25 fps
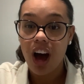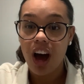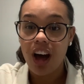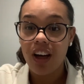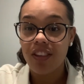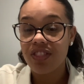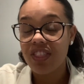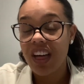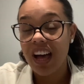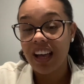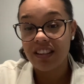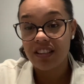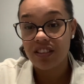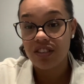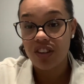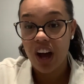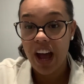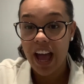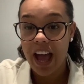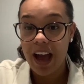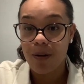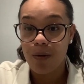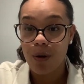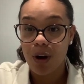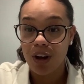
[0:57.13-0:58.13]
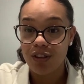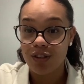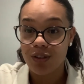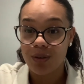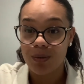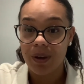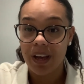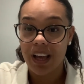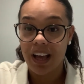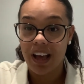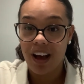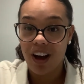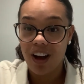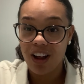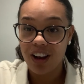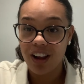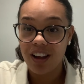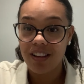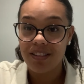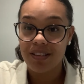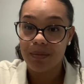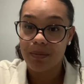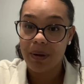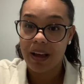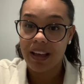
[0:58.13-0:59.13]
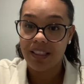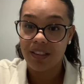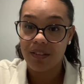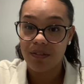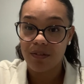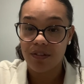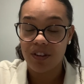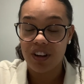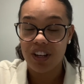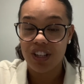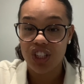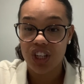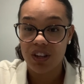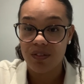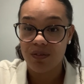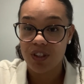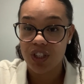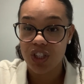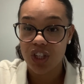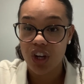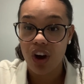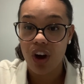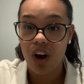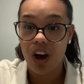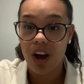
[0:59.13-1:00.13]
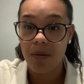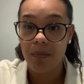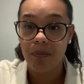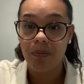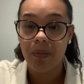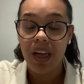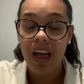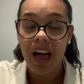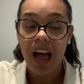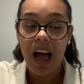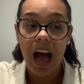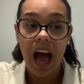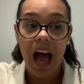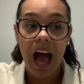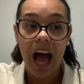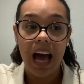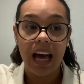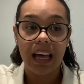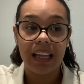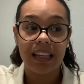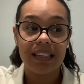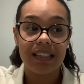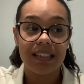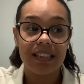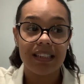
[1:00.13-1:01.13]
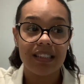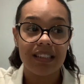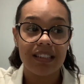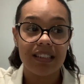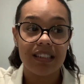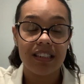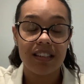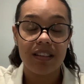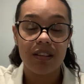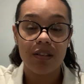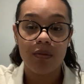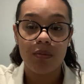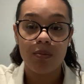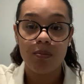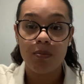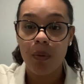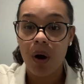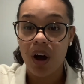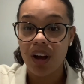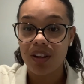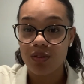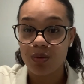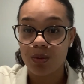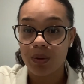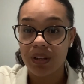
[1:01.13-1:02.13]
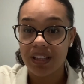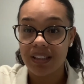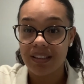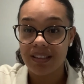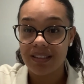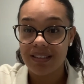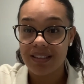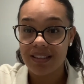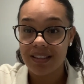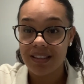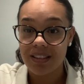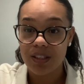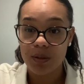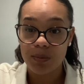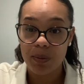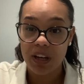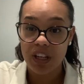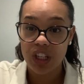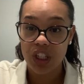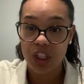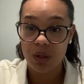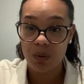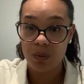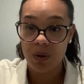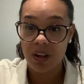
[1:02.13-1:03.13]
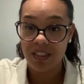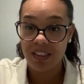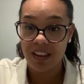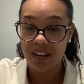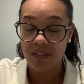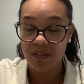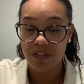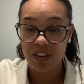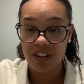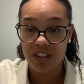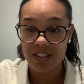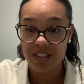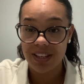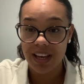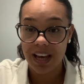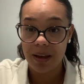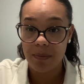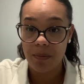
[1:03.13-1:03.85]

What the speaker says: That's not how I do it. I like to make them fresh every time, and my twins, especially when they first came